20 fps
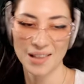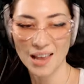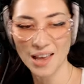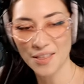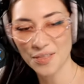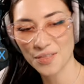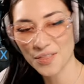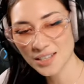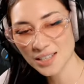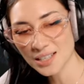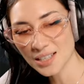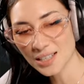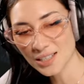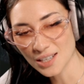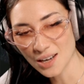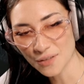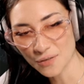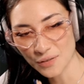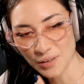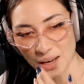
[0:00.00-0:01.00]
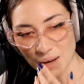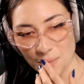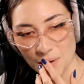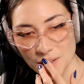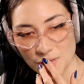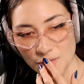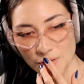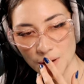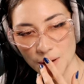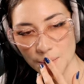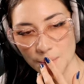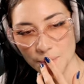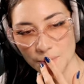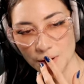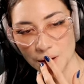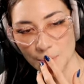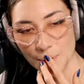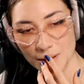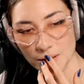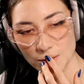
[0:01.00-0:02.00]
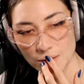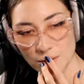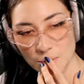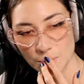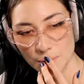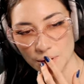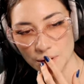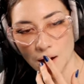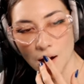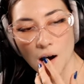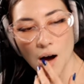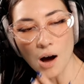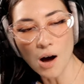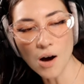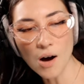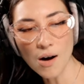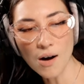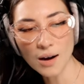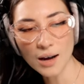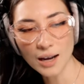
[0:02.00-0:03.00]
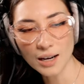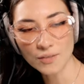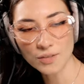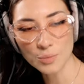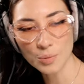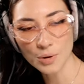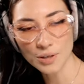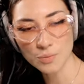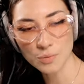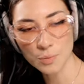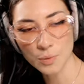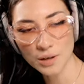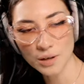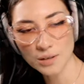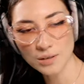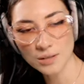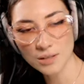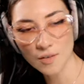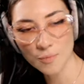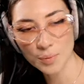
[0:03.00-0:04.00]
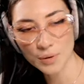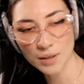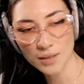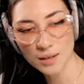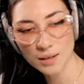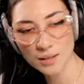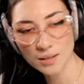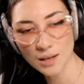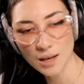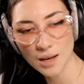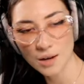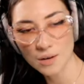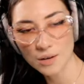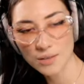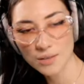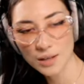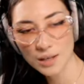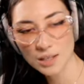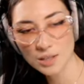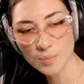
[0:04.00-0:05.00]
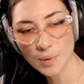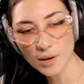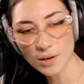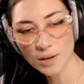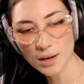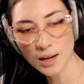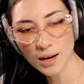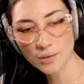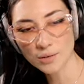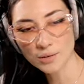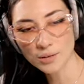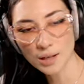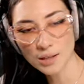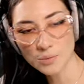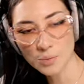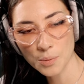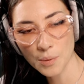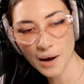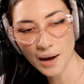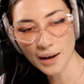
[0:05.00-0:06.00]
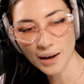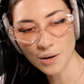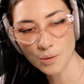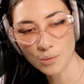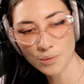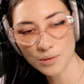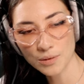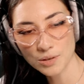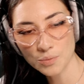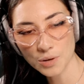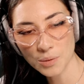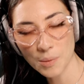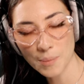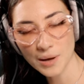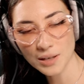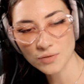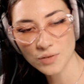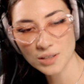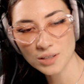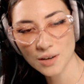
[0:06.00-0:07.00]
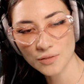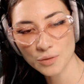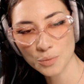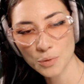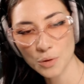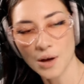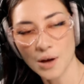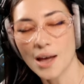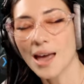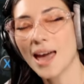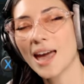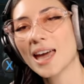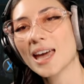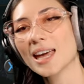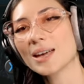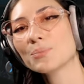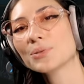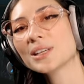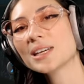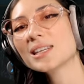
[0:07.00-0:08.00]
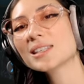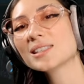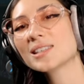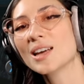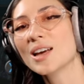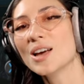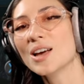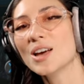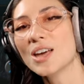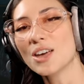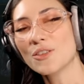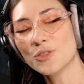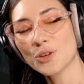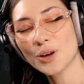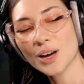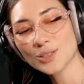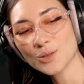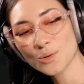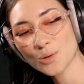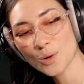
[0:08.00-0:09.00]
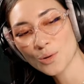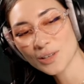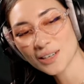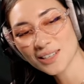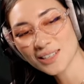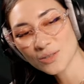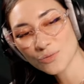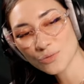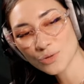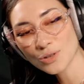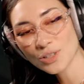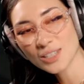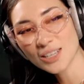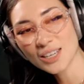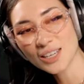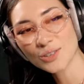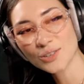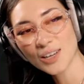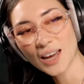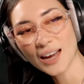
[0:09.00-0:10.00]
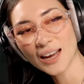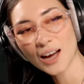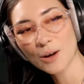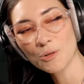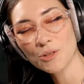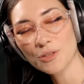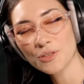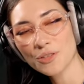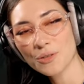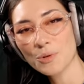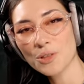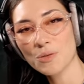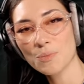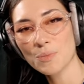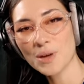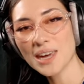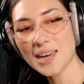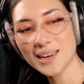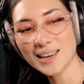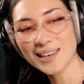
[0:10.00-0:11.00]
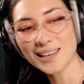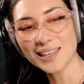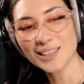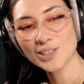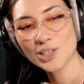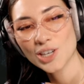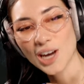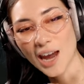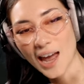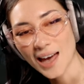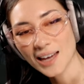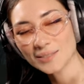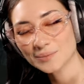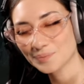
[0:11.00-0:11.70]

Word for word: This is a tough game. As for Gepetto, all kind of depressed with work and stuff, but he think think he's better now. And yes, we will hang out. He's one of my best friends off the wall. Hey, please, if you guys don't know this, Brucey used to hang out with with me in chat